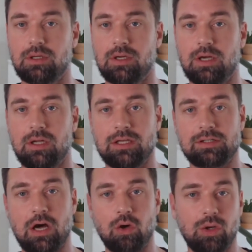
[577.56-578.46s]
Let's
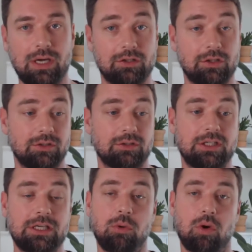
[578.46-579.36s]
now look at the
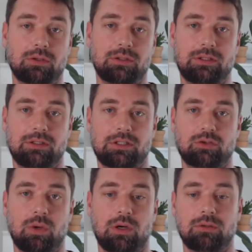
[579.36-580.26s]
keyboard as
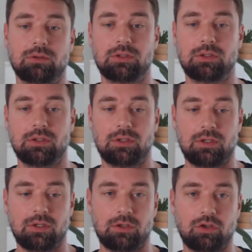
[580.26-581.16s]
well.
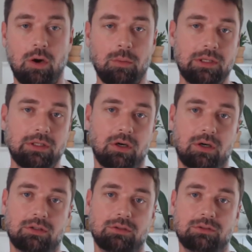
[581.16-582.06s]
Normally
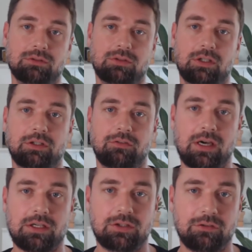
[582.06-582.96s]
on a
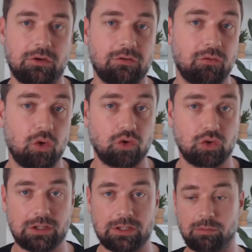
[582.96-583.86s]
device, if you have a virtual
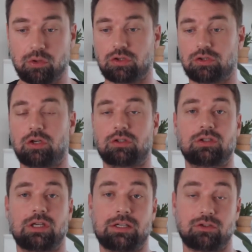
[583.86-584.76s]
keyboard, such
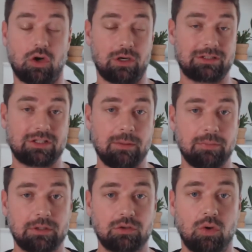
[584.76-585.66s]
as on a
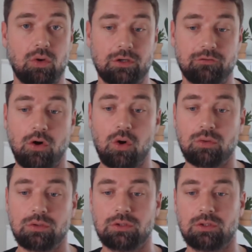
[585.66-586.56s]
tablet or on a
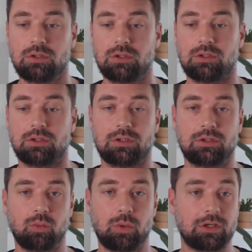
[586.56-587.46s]
phone,
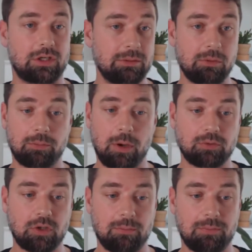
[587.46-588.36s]
when the keyboard pops
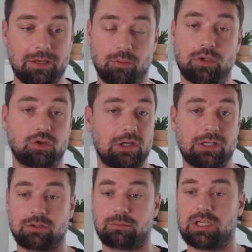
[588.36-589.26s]
up, like when you select
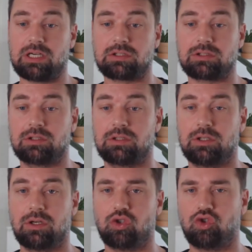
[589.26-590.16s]
some text,
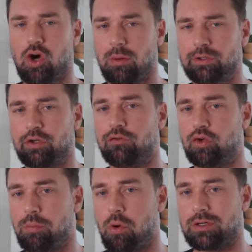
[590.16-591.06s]
normally the
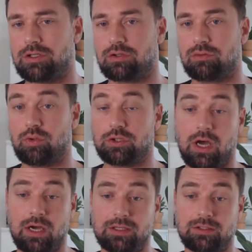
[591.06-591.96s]
viewport is
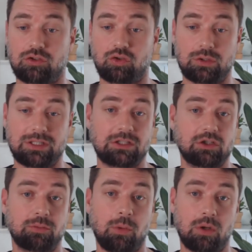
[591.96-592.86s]
resized, so it's actually
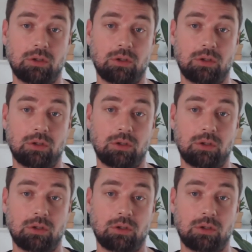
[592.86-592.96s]
smaller.